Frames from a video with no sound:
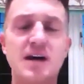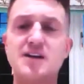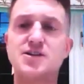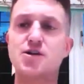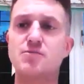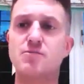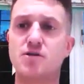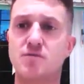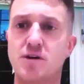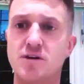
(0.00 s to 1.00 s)
Me Too
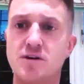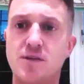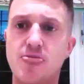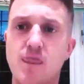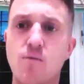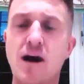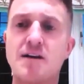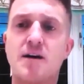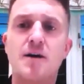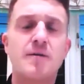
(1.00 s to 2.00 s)
movement,
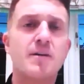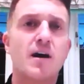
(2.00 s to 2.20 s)
when